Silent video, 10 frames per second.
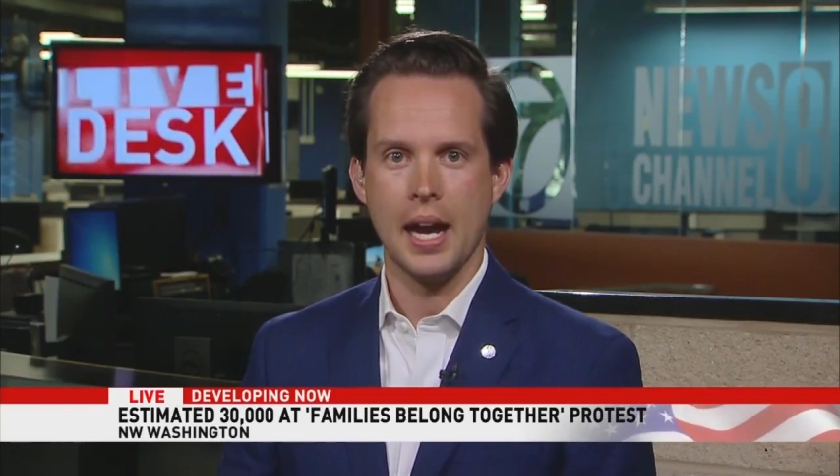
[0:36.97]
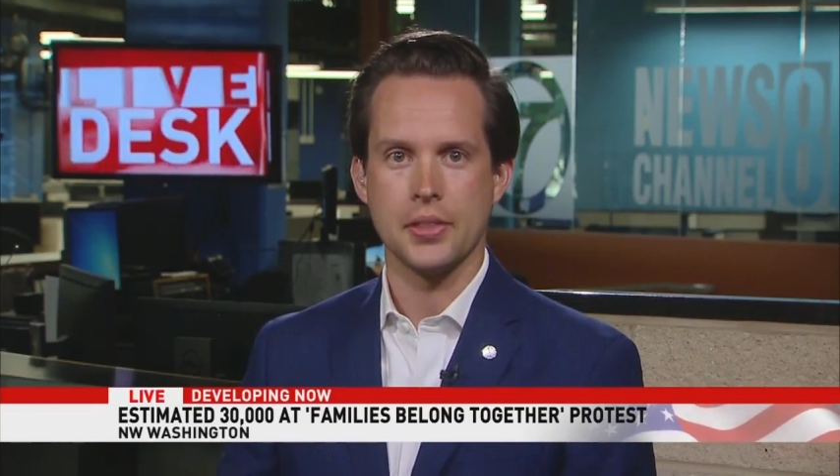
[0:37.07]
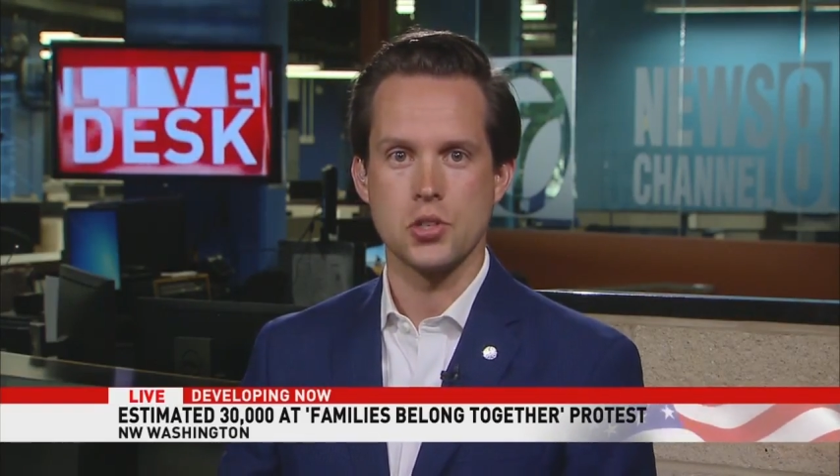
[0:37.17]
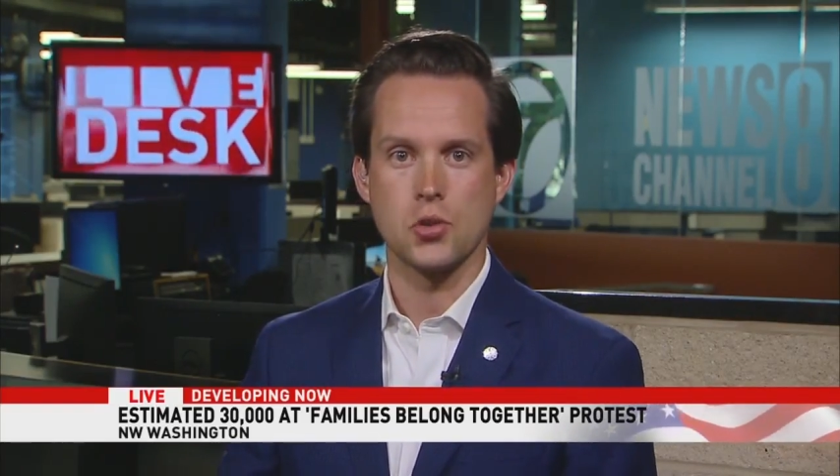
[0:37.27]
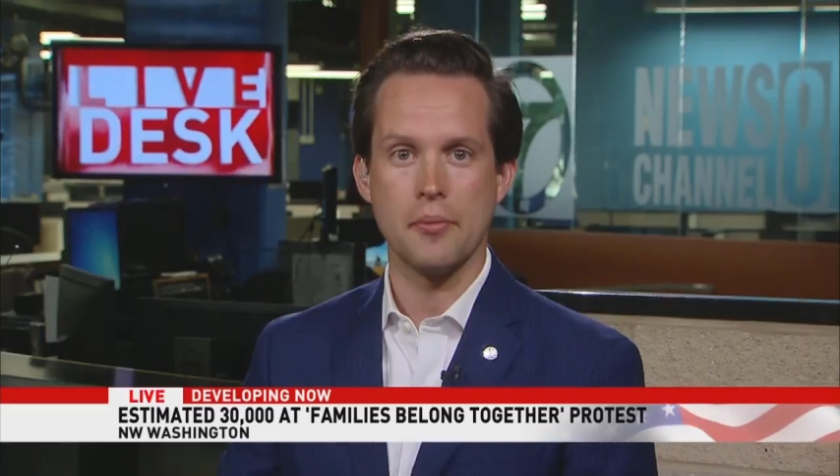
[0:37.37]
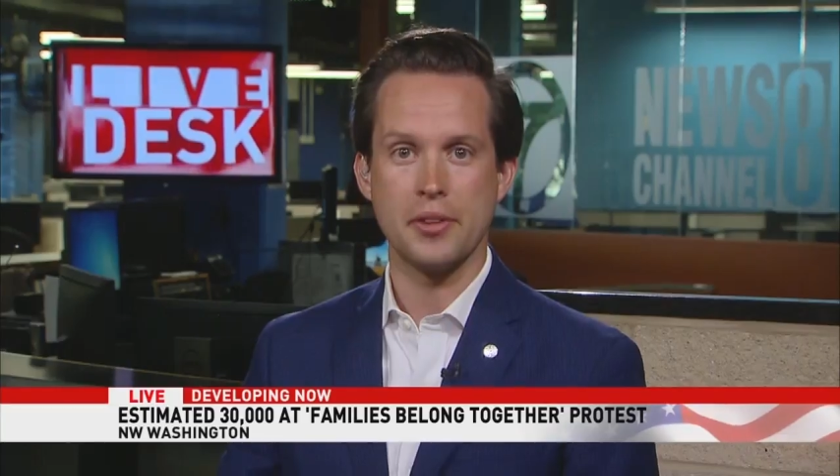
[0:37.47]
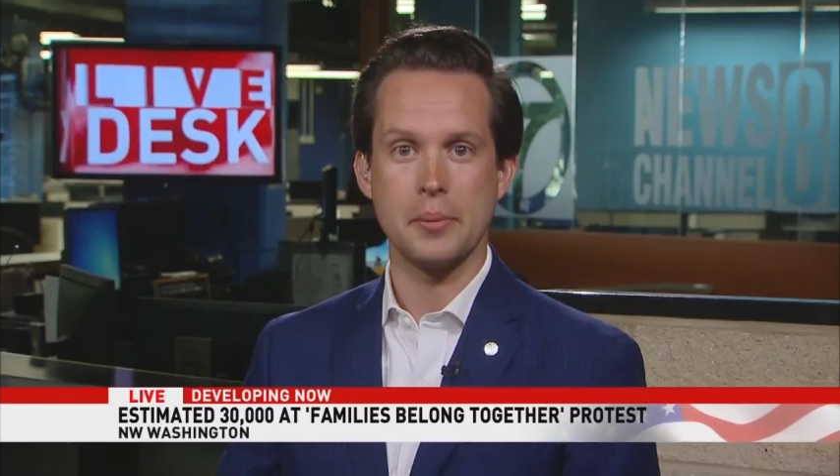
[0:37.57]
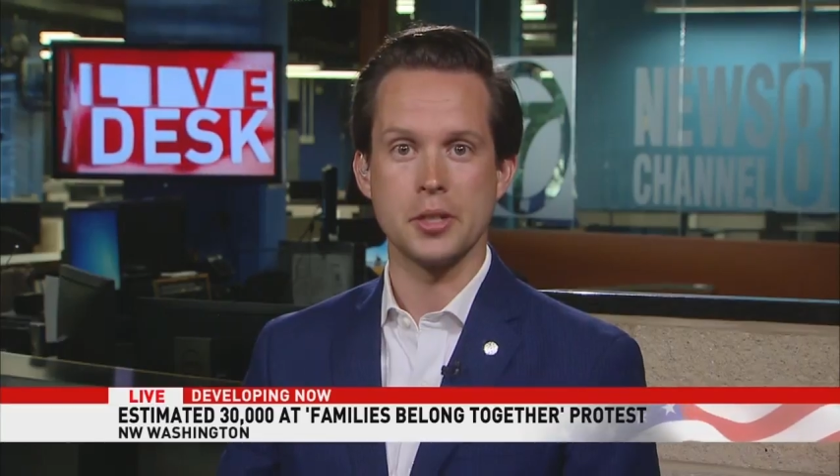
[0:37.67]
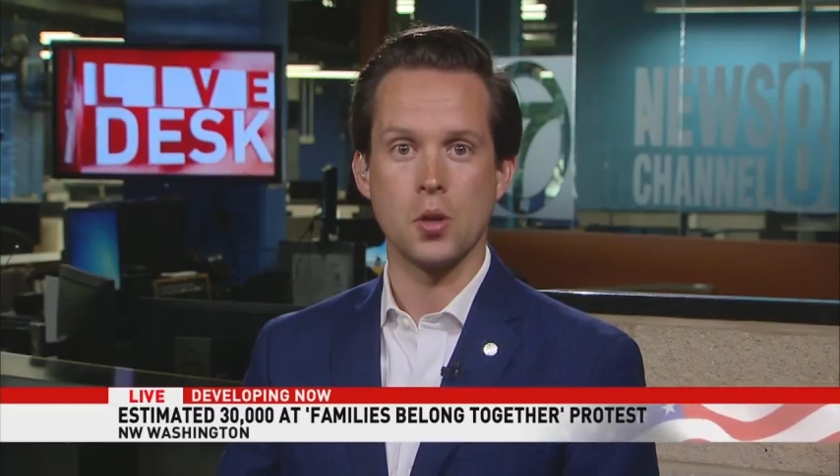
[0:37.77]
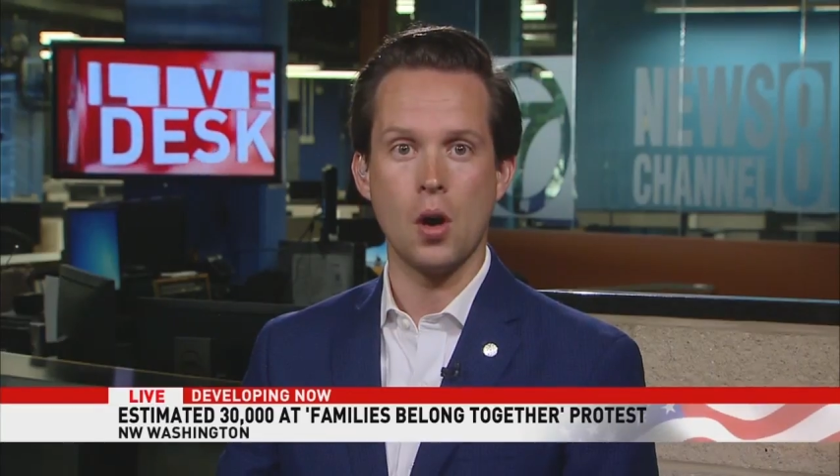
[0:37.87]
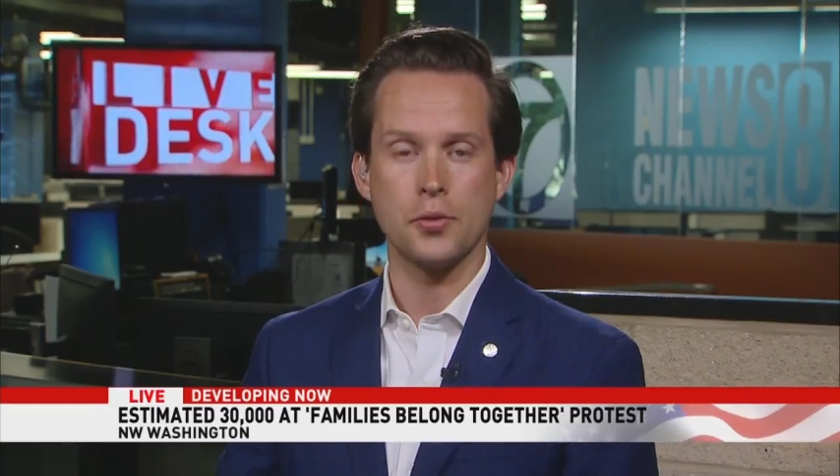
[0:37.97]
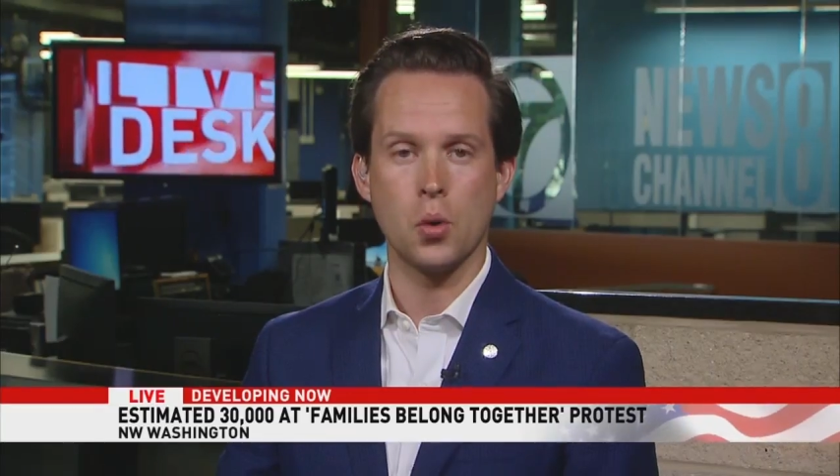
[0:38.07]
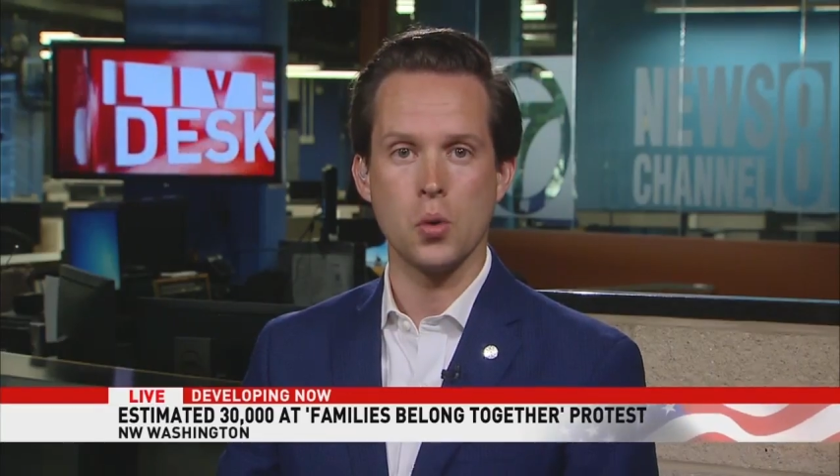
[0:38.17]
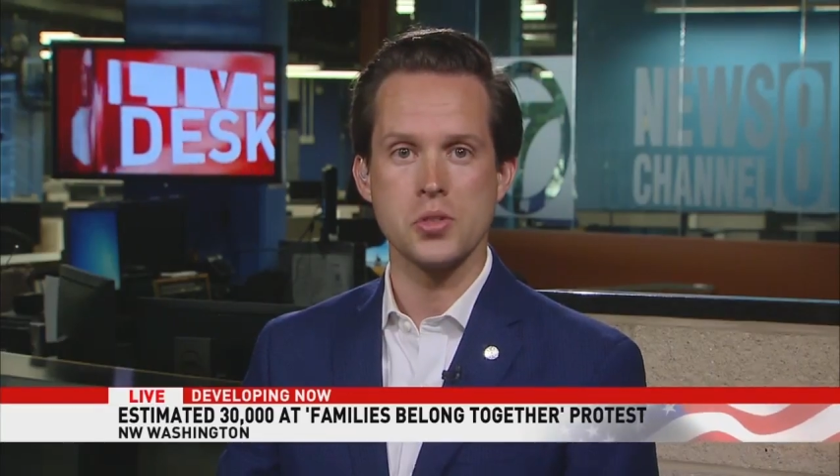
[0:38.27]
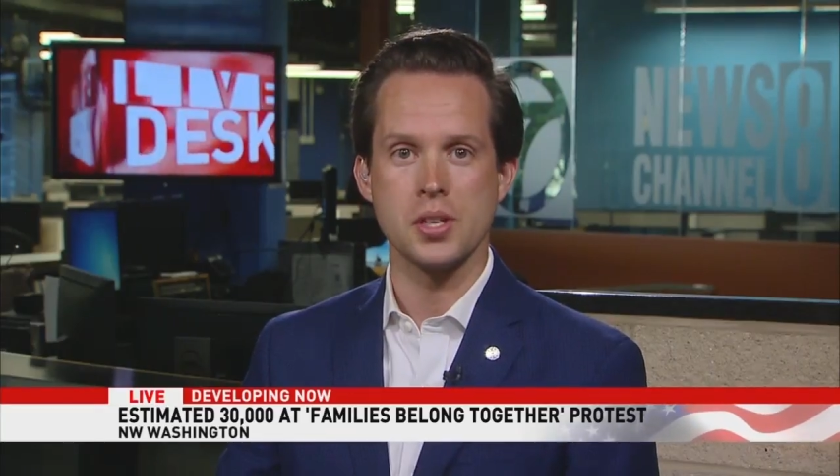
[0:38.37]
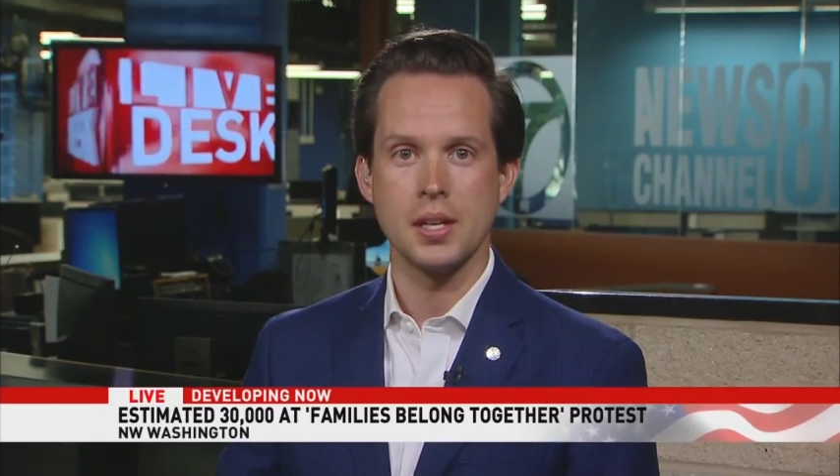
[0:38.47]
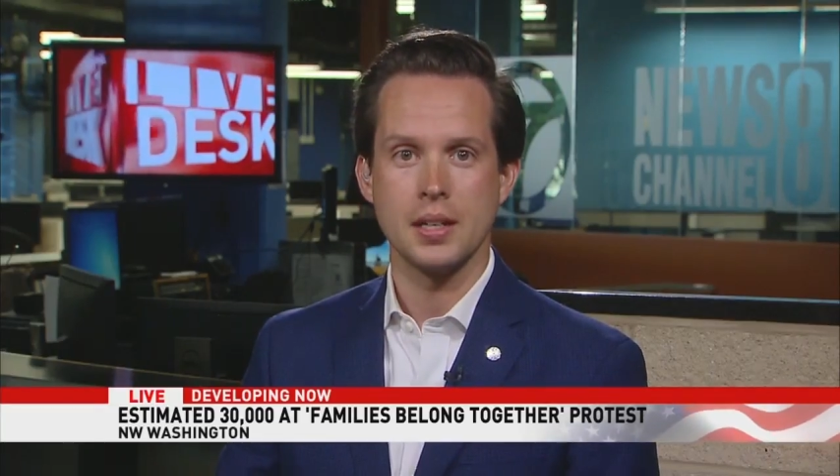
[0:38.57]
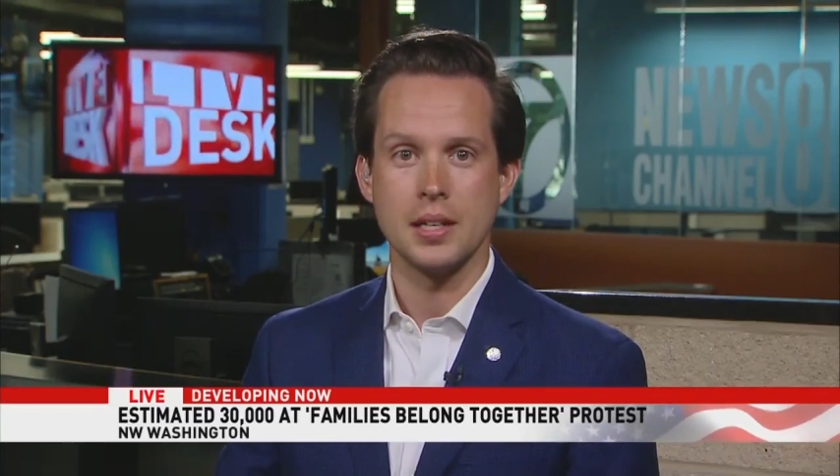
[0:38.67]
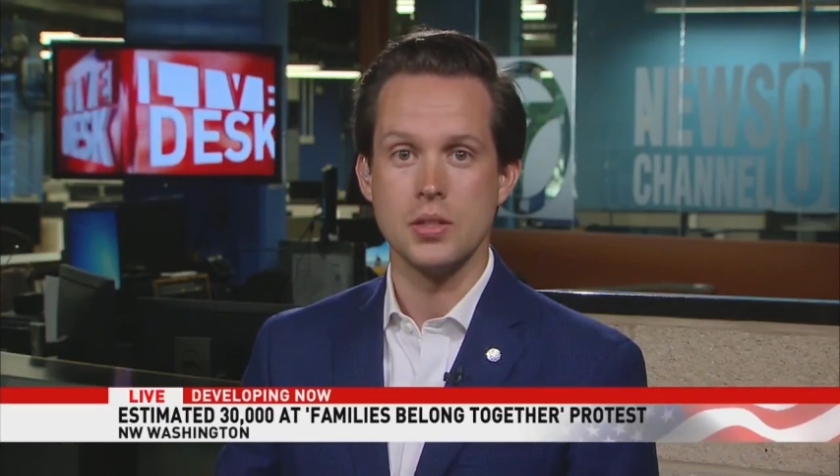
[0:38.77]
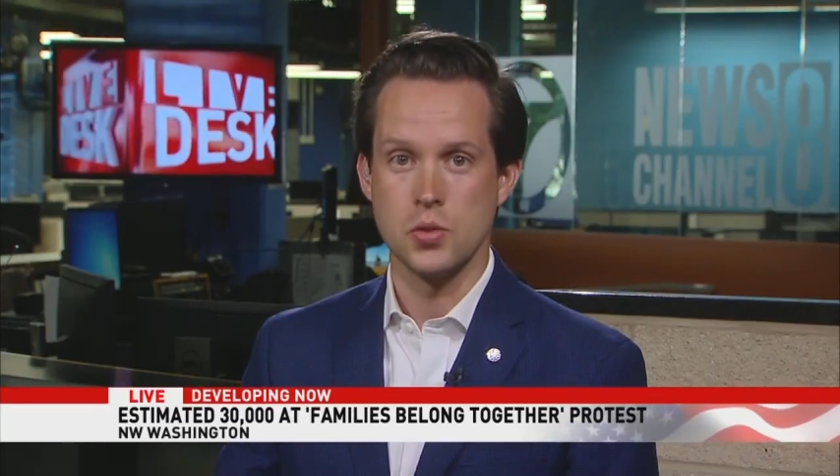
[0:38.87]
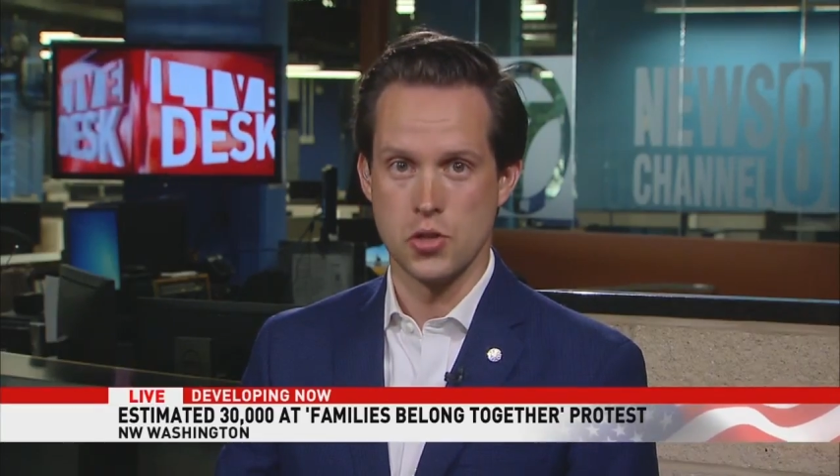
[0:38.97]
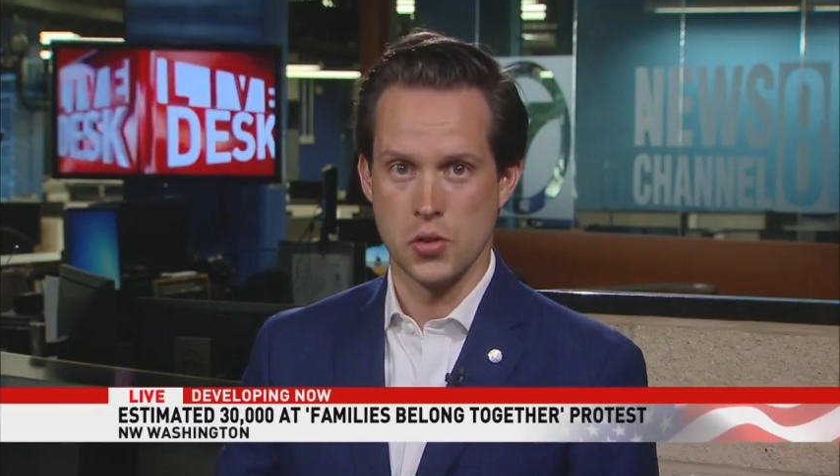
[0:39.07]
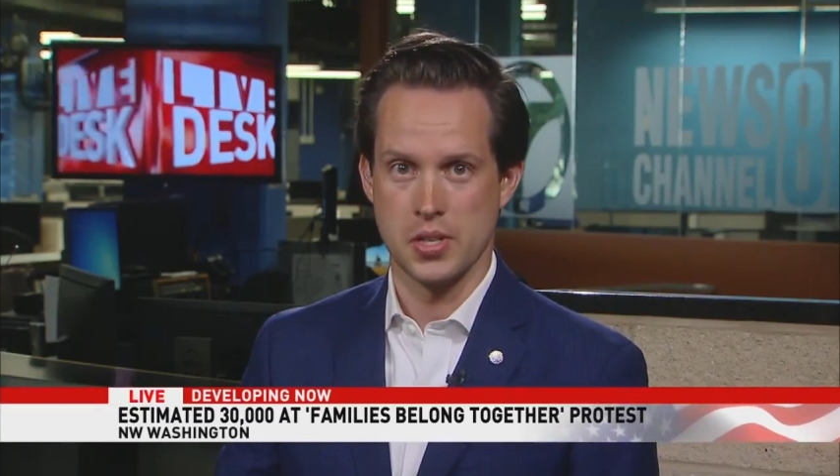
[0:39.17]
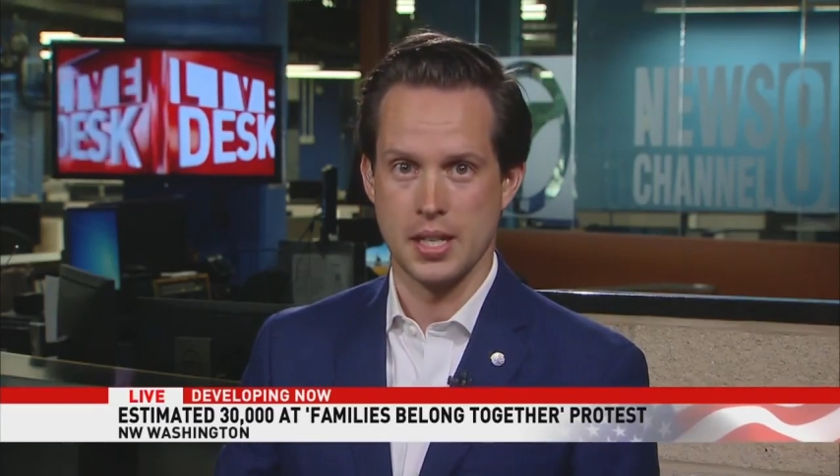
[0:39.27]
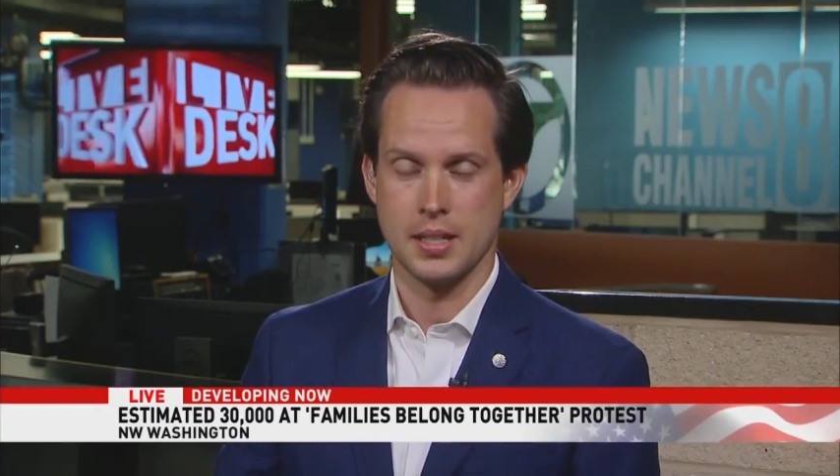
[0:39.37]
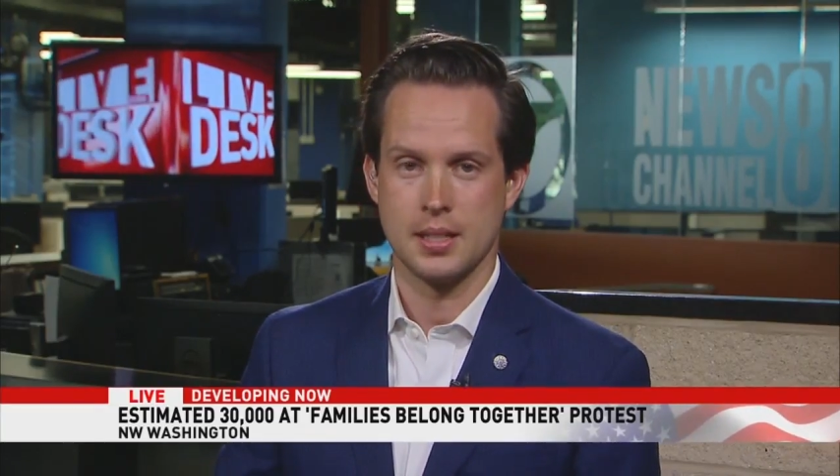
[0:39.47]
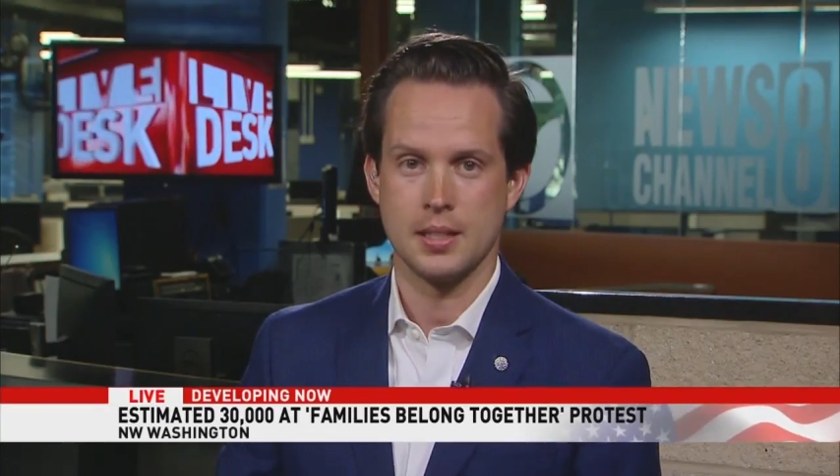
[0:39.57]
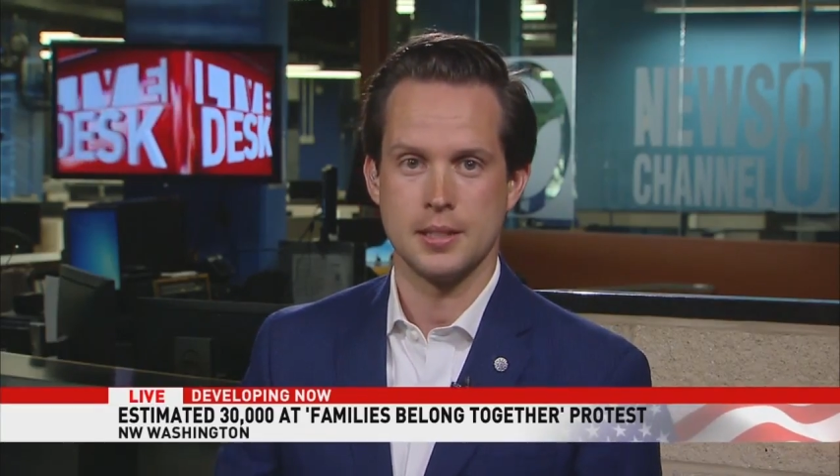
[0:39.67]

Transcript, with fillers: at the Trump family golf course in New Jersey.